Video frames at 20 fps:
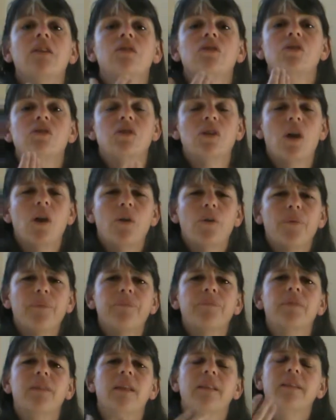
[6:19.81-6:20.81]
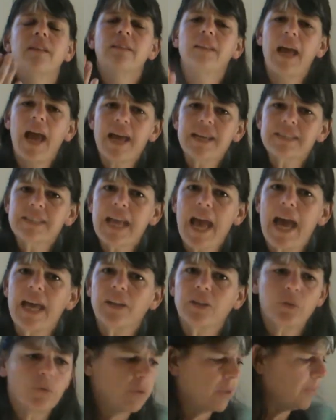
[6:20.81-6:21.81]
So the last
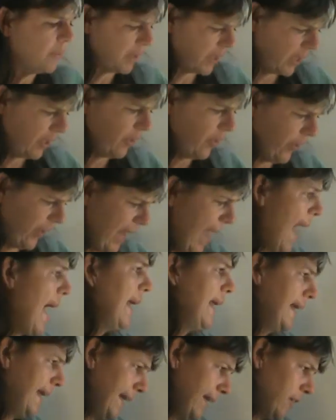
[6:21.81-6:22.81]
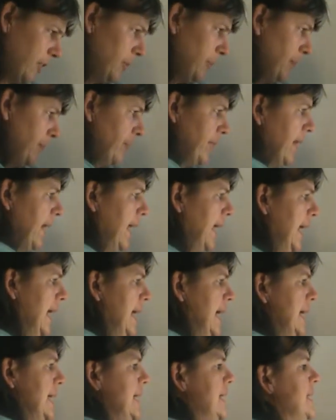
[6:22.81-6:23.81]
category we're going to look at here
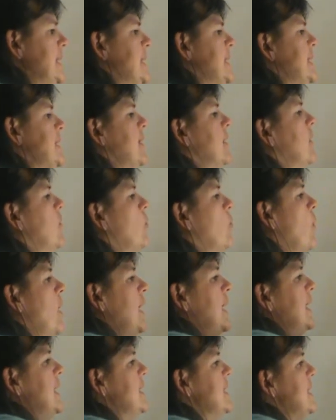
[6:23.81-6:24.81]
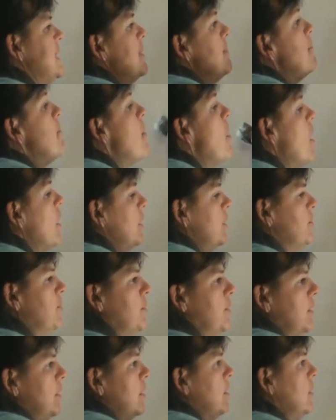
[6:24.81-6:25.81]
is what is the
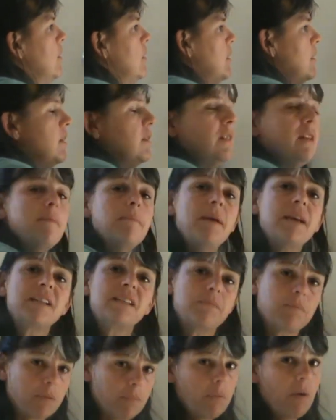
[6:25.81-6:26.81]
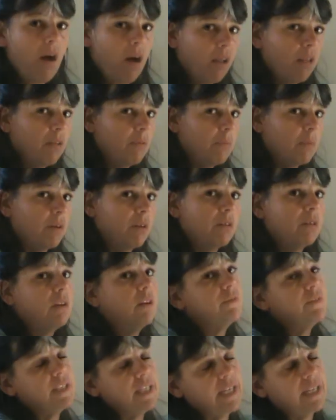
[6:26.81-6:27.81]
monomer that makes up the polymer
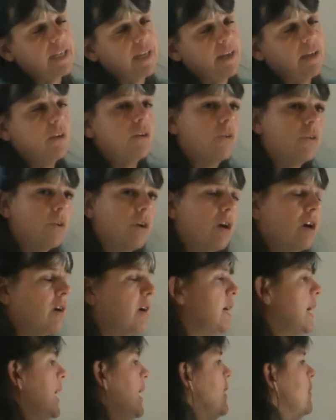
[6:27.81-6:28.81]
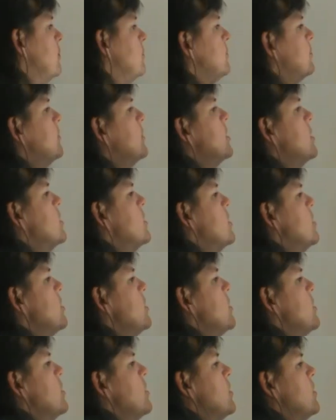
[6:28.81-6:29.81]
of DNA or RNA?
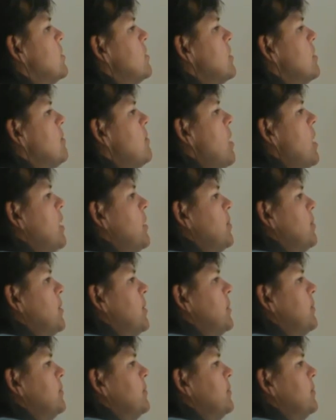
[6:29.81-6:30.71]
The monomer.